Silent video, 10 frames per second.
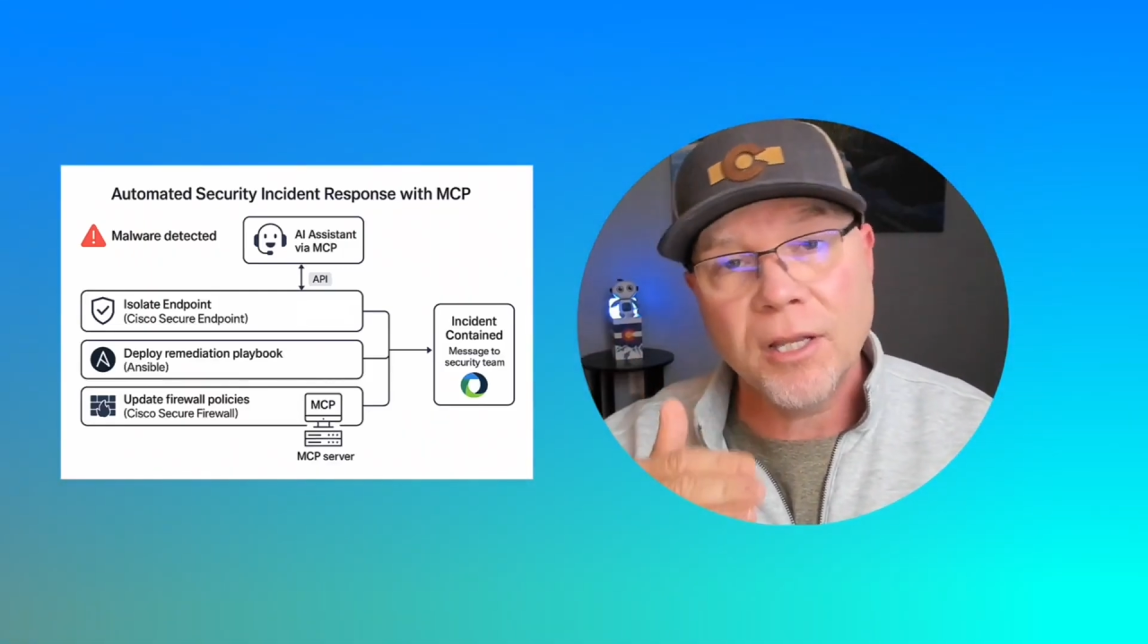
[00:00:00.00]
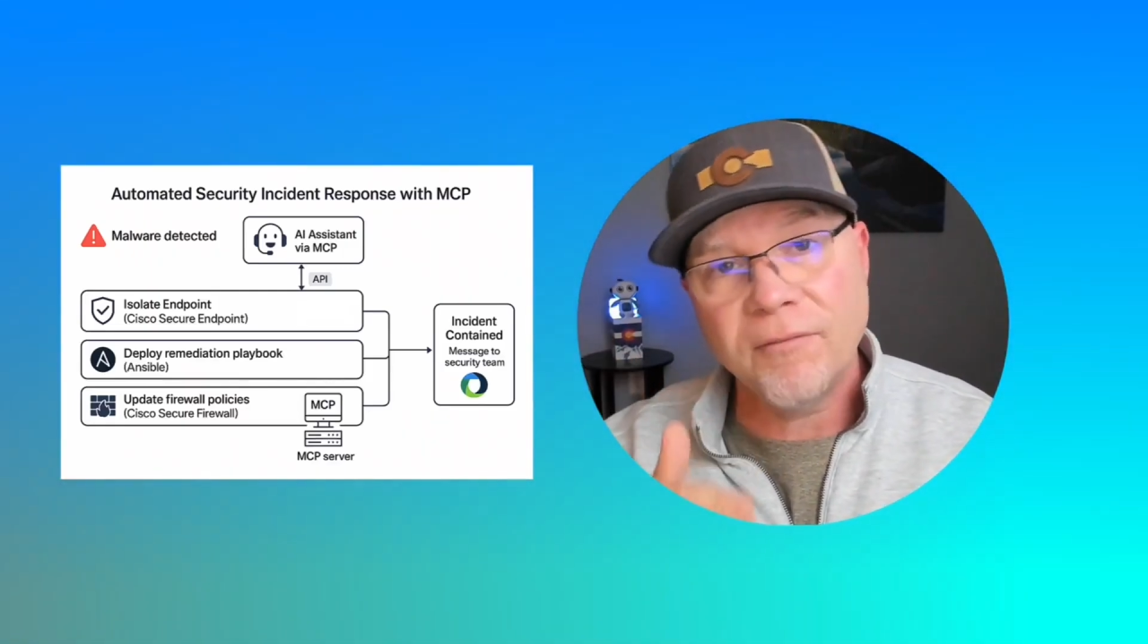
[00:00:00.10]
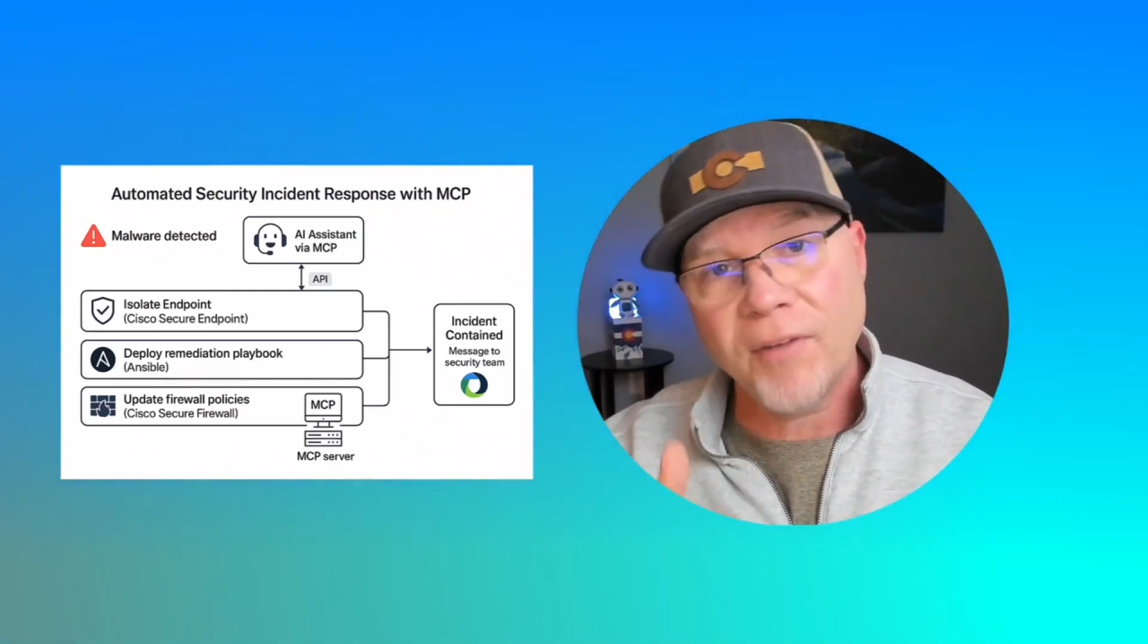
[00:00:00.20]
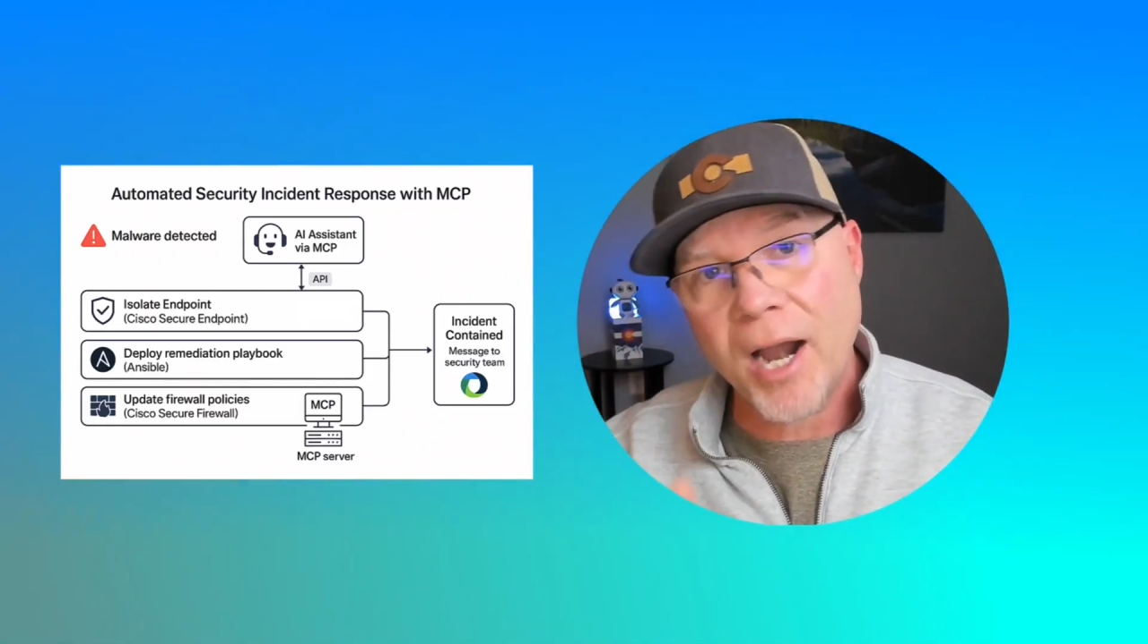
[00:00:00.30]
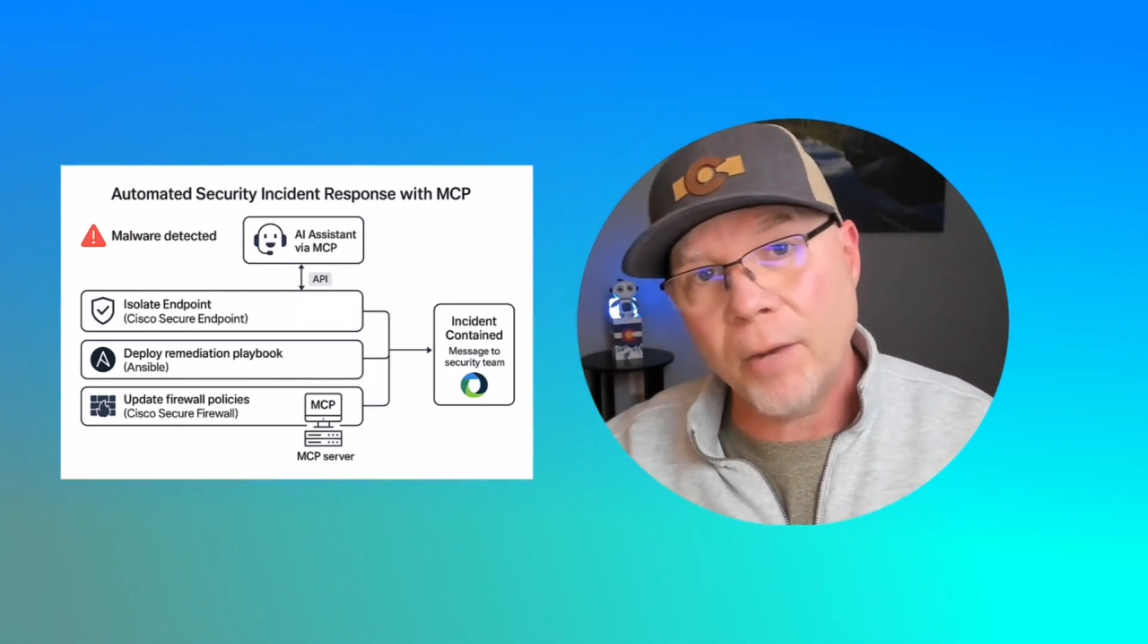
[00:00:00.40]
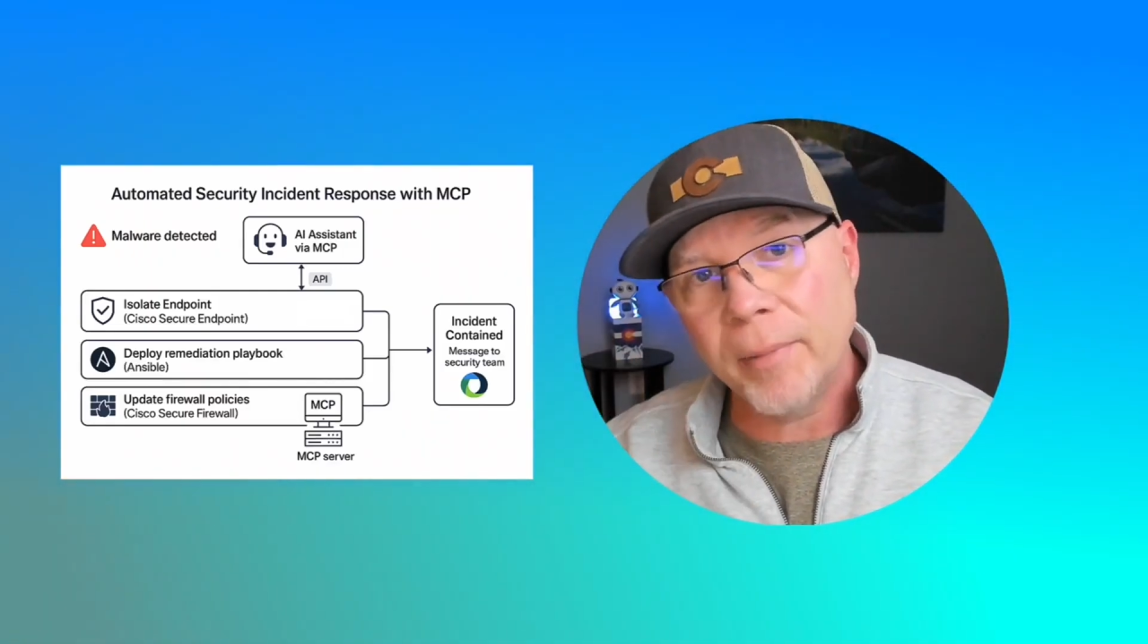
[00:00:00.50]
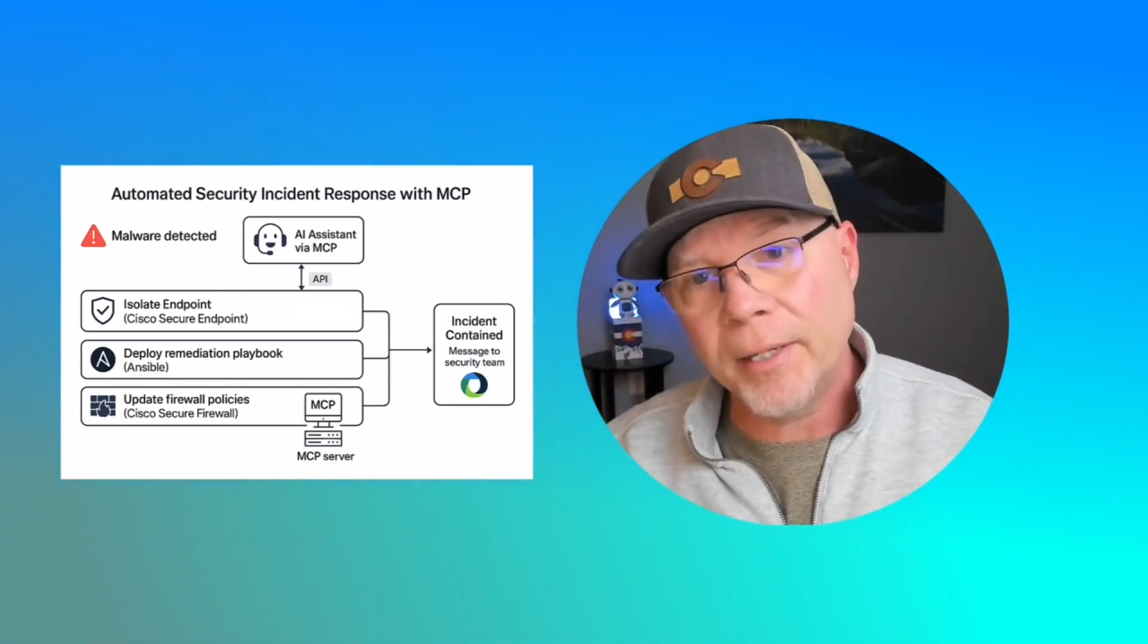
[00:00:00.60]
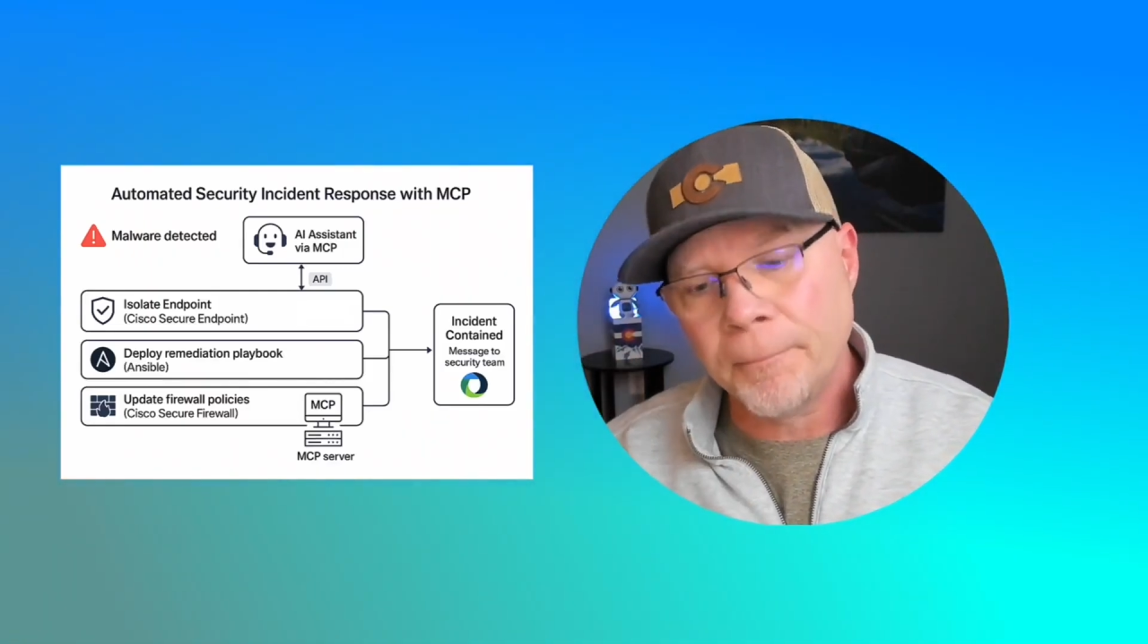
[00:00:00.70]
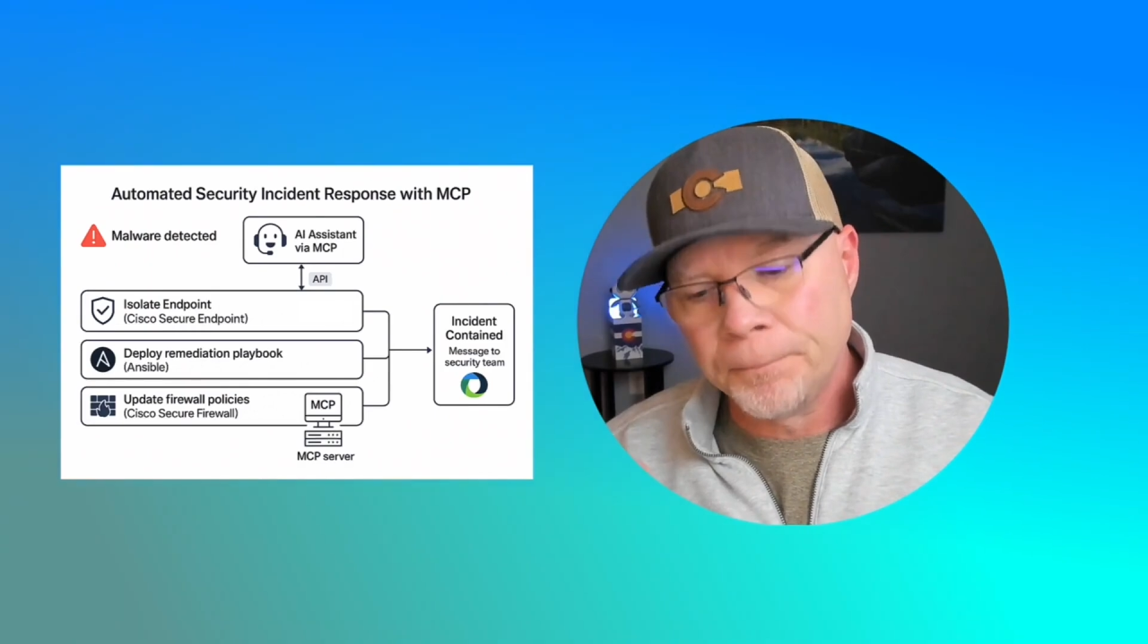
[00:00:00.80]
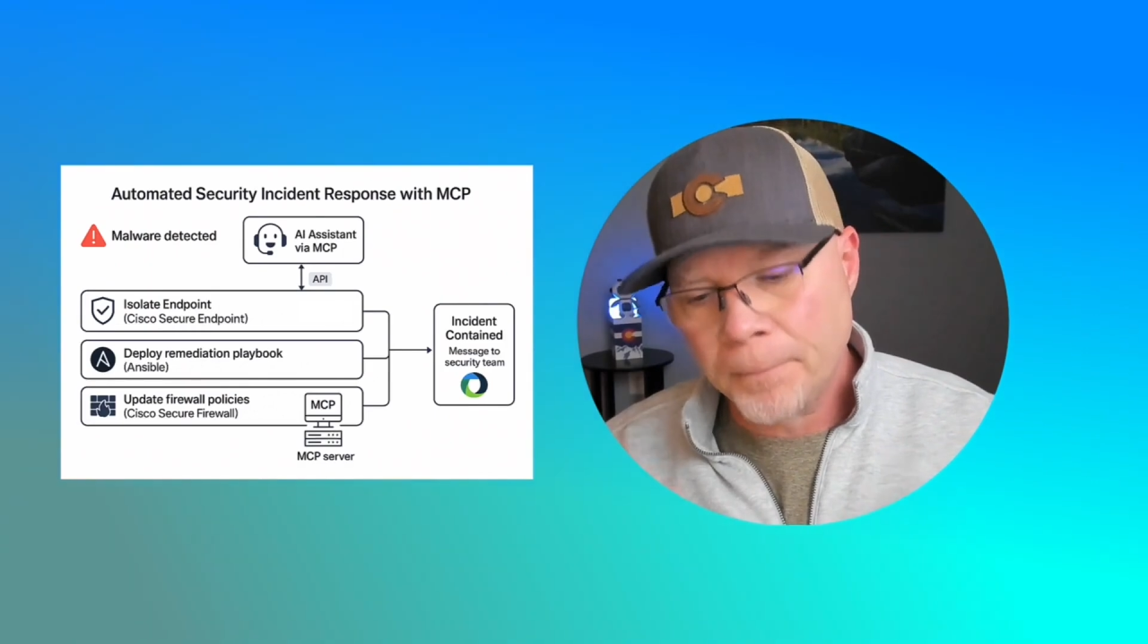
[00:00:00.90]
environment.